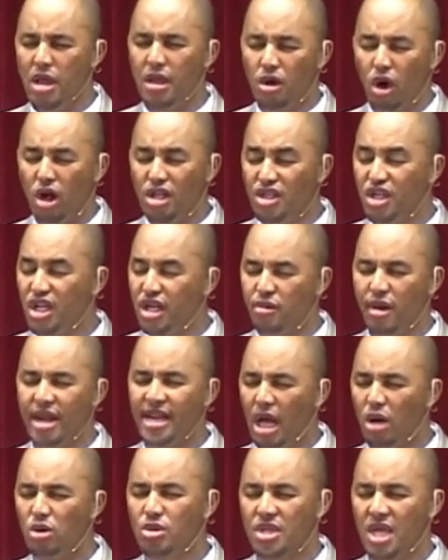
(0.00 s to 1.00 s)

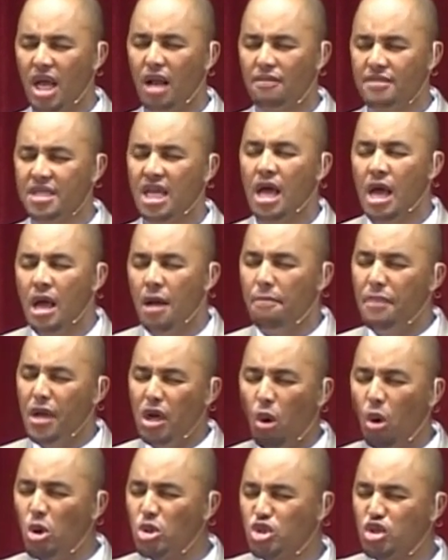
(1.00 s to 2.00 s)
consecrate ourselves
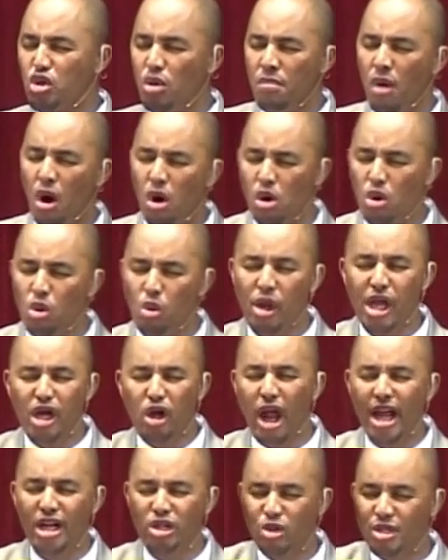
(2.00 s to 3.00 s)
because tomorrow we're
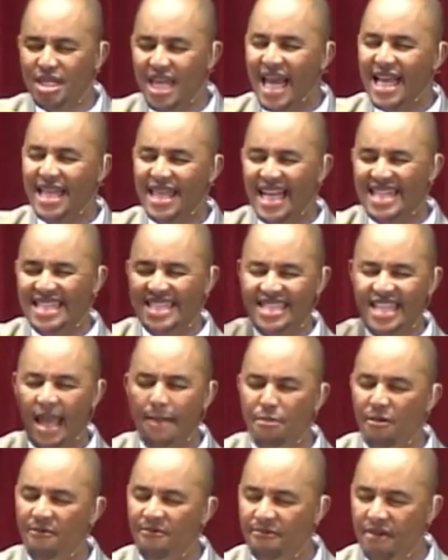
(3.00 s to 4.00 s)
going to take that
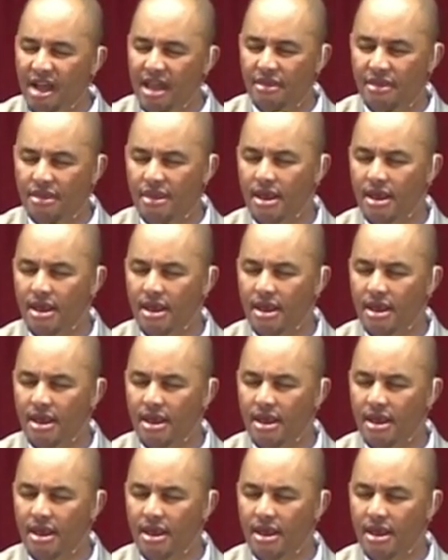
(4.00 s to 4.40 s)
step of faith.